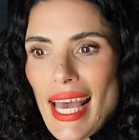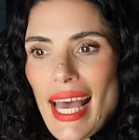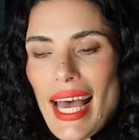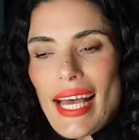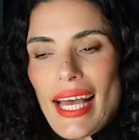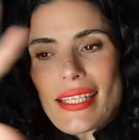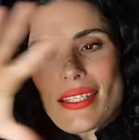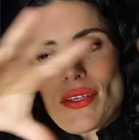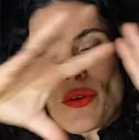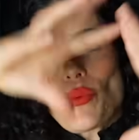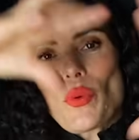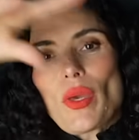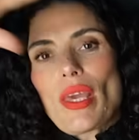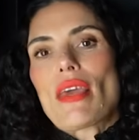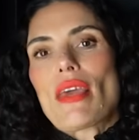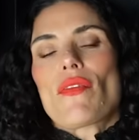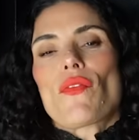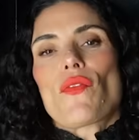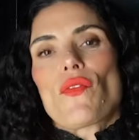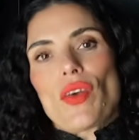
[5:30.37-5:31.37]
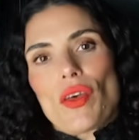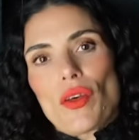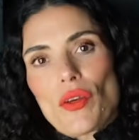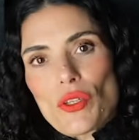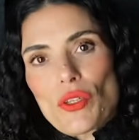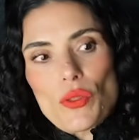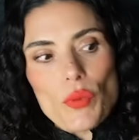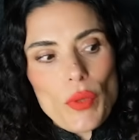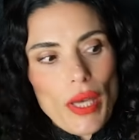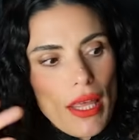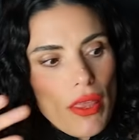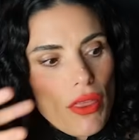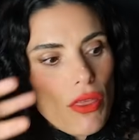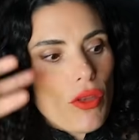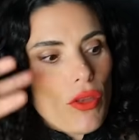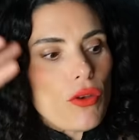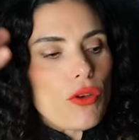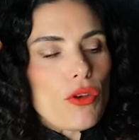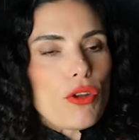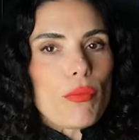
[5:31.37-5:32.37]
as a week filled with
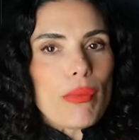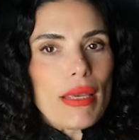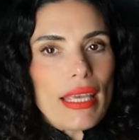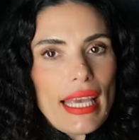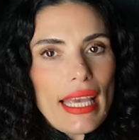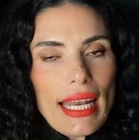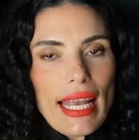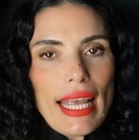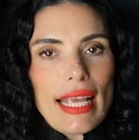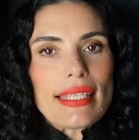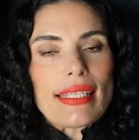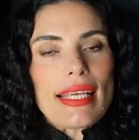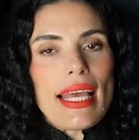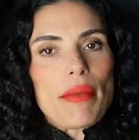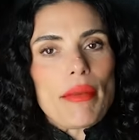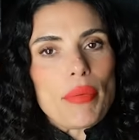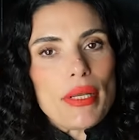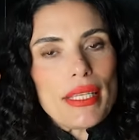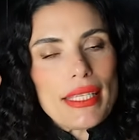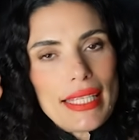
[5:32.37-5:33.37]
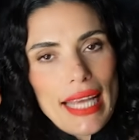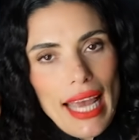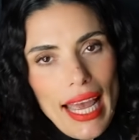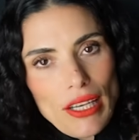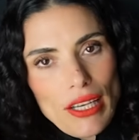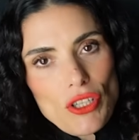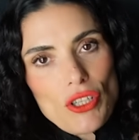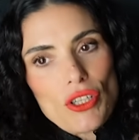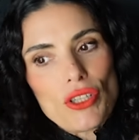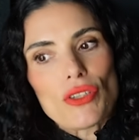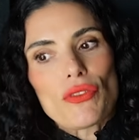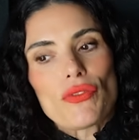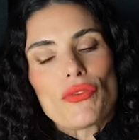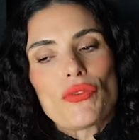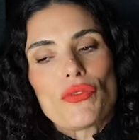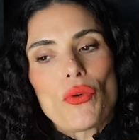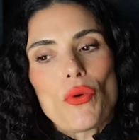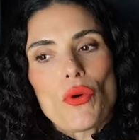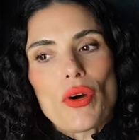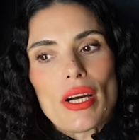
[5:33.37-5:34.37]
new beginnings and potential
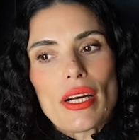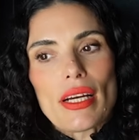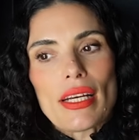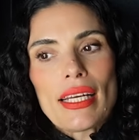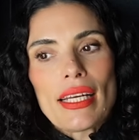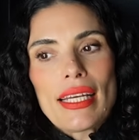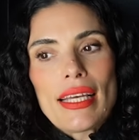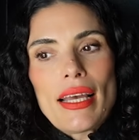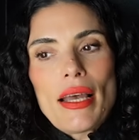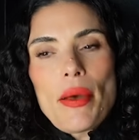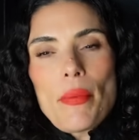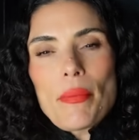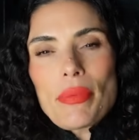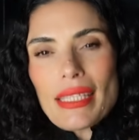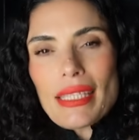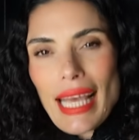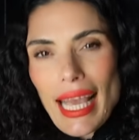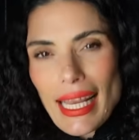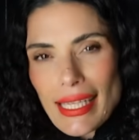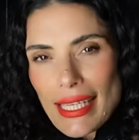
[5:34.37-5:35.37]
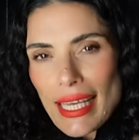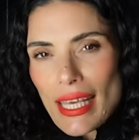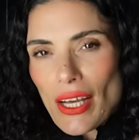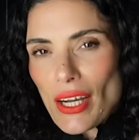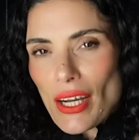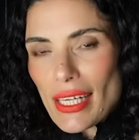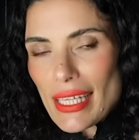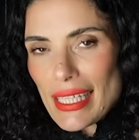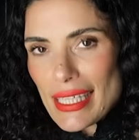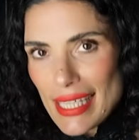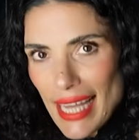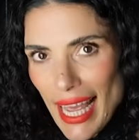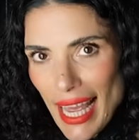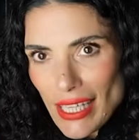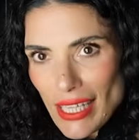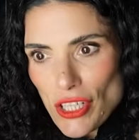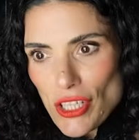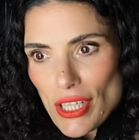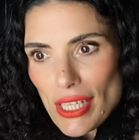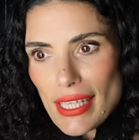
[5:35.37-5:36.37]
for planting our
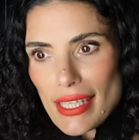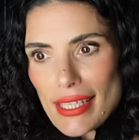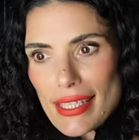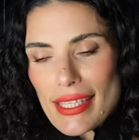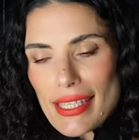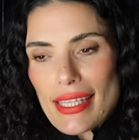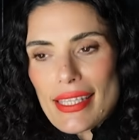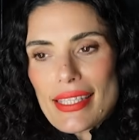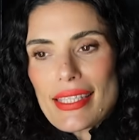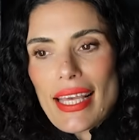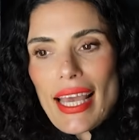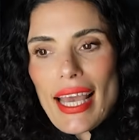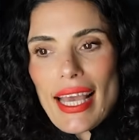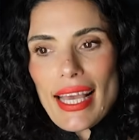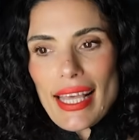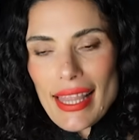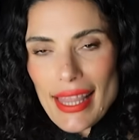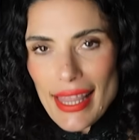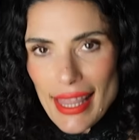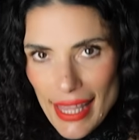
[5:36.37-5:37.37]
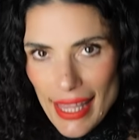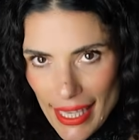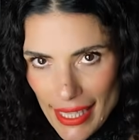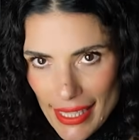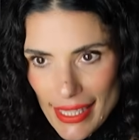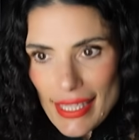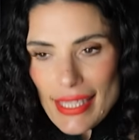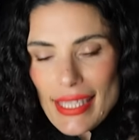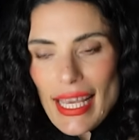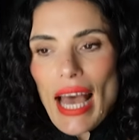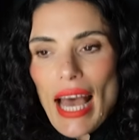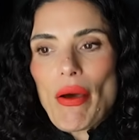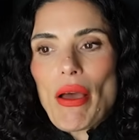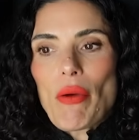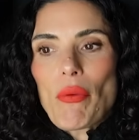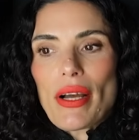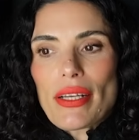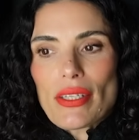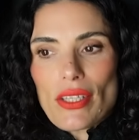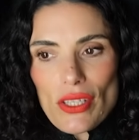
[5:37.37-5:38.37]
intentions and saying, This is how I
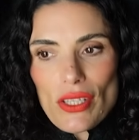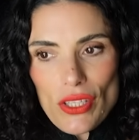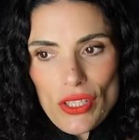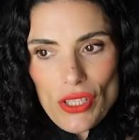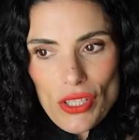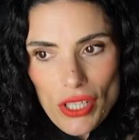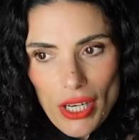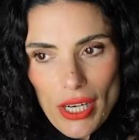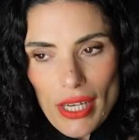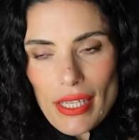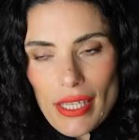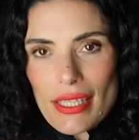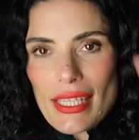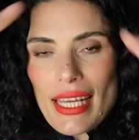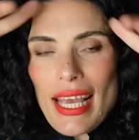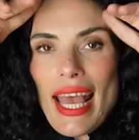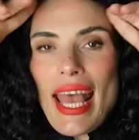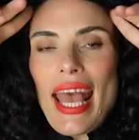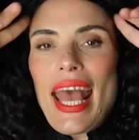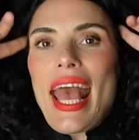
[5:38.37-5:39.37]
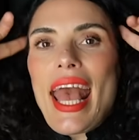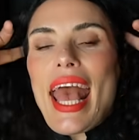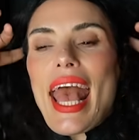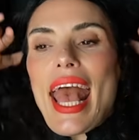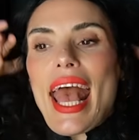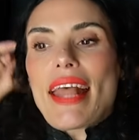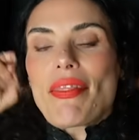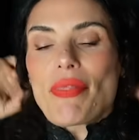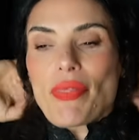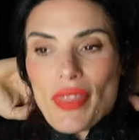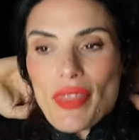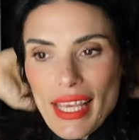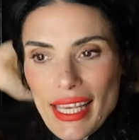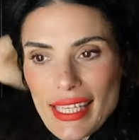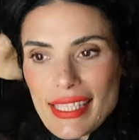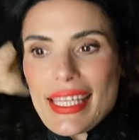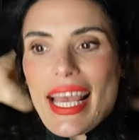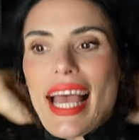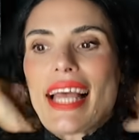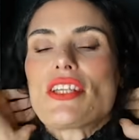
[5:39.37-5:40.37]
want to start. And the
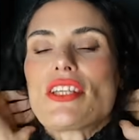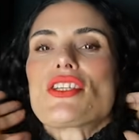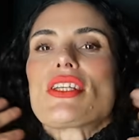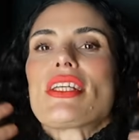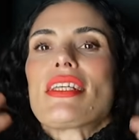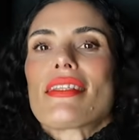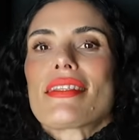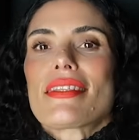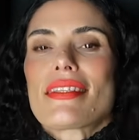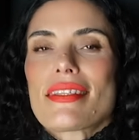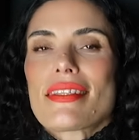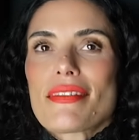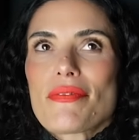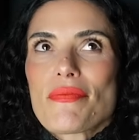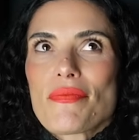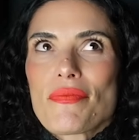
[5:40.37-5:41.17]
intentions